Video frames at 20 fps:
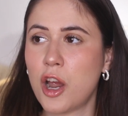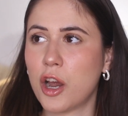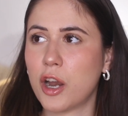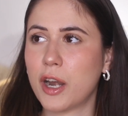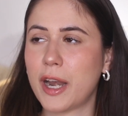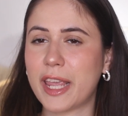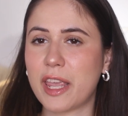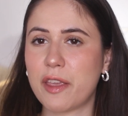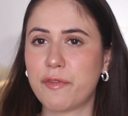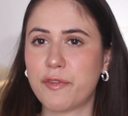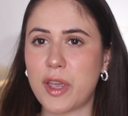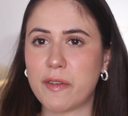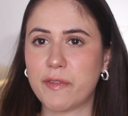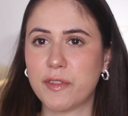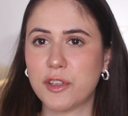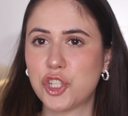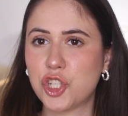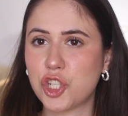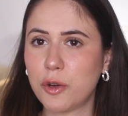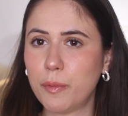Or like if you have
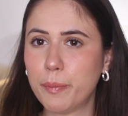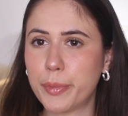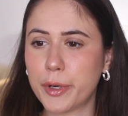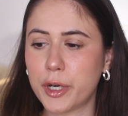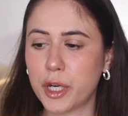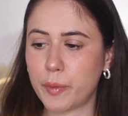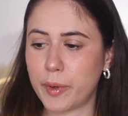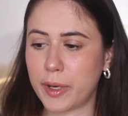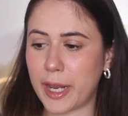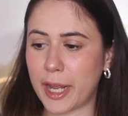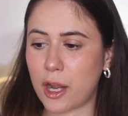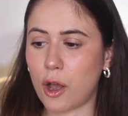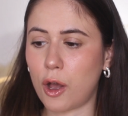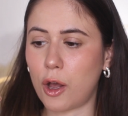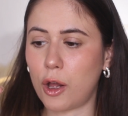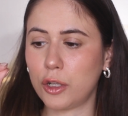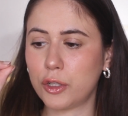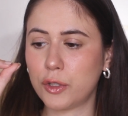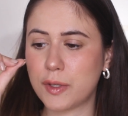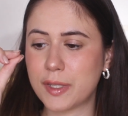a jumper with like
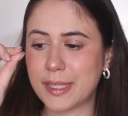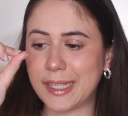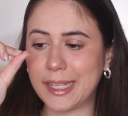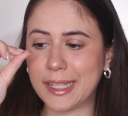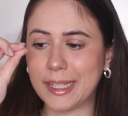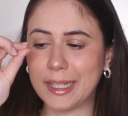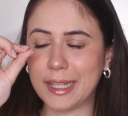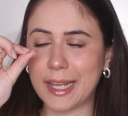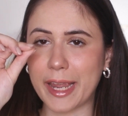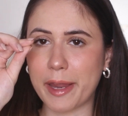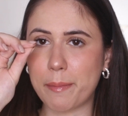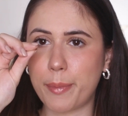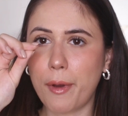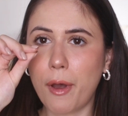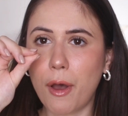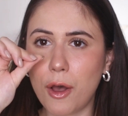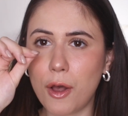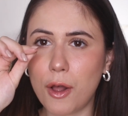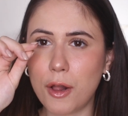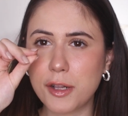all those little like
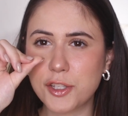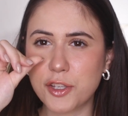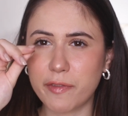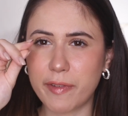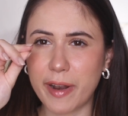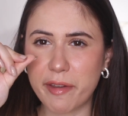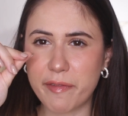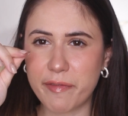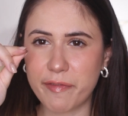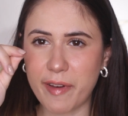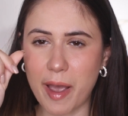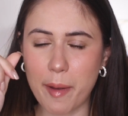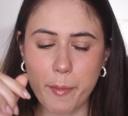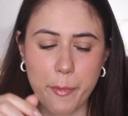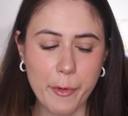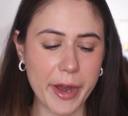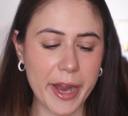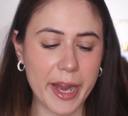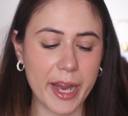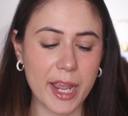balls of like
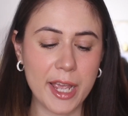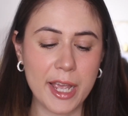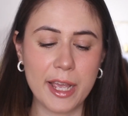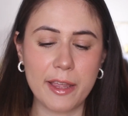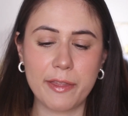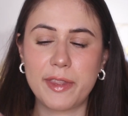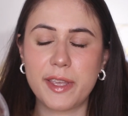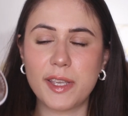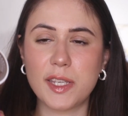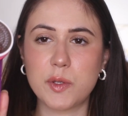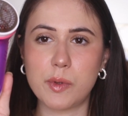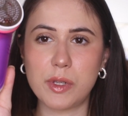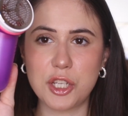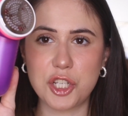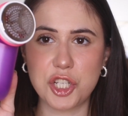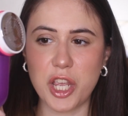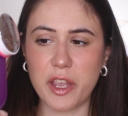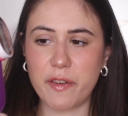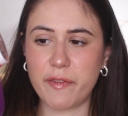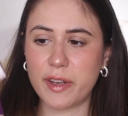fabric, this will
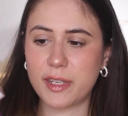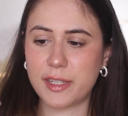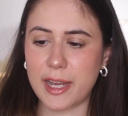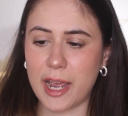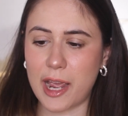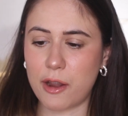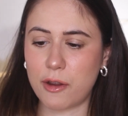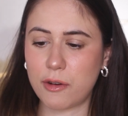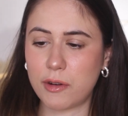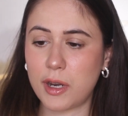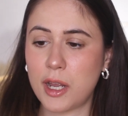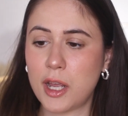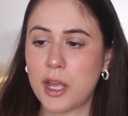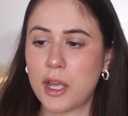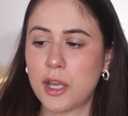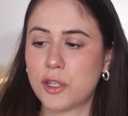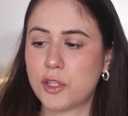shave it down.